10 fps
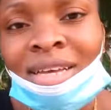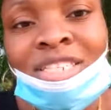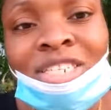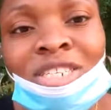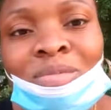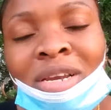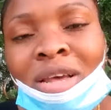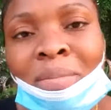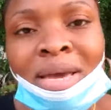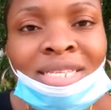It's just been
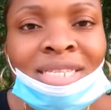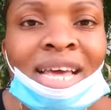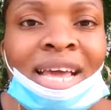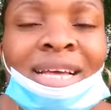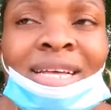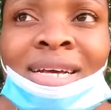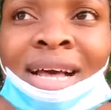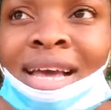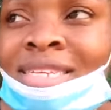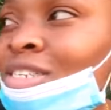a mess. Like,
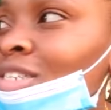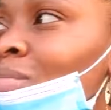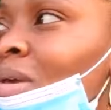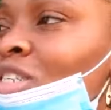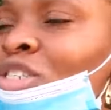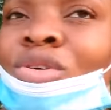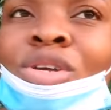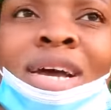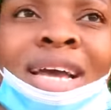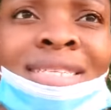guys, just make sure
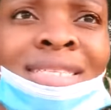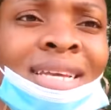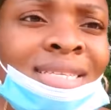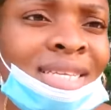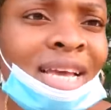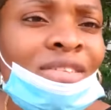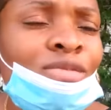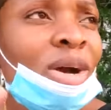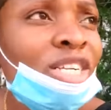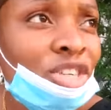you guys stay safe.
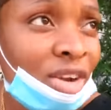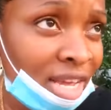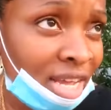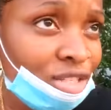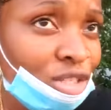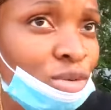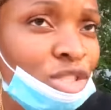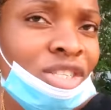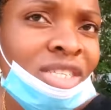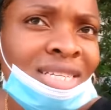Wash your hands,
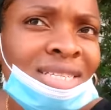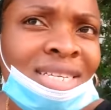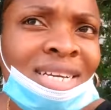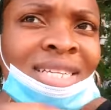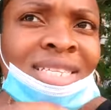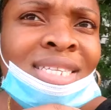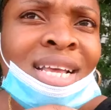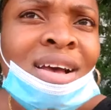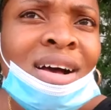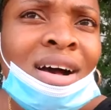social distance.
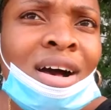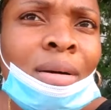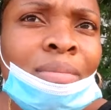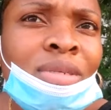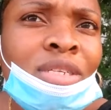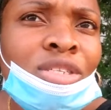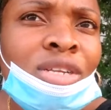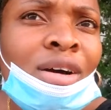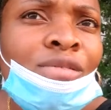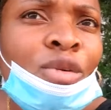
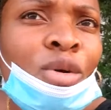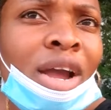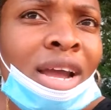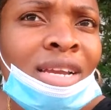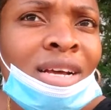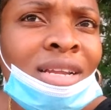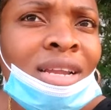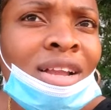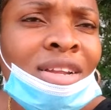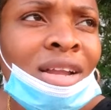Avoid
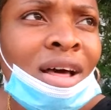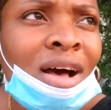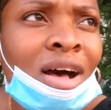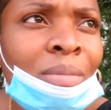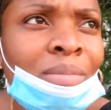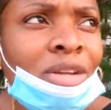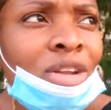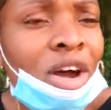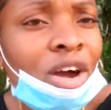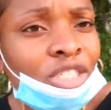a
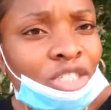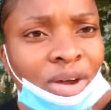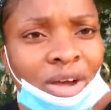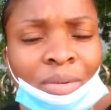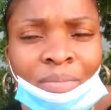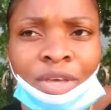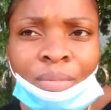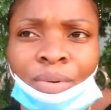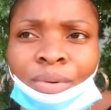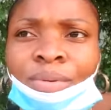large crowd of
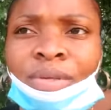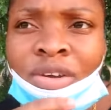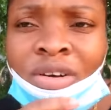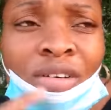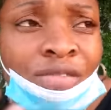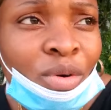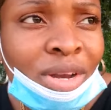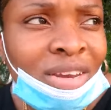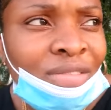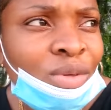people. You know,
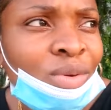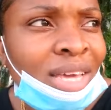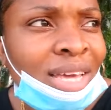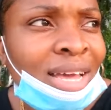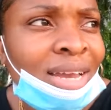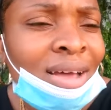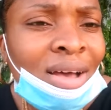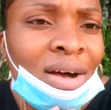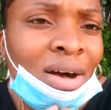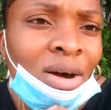avoid it if you can.
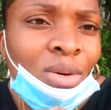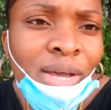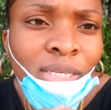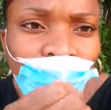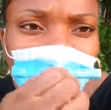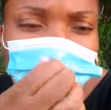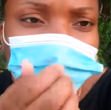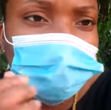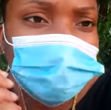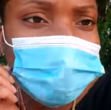Always wear
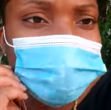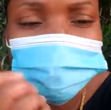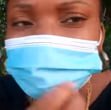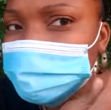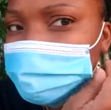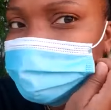your mask.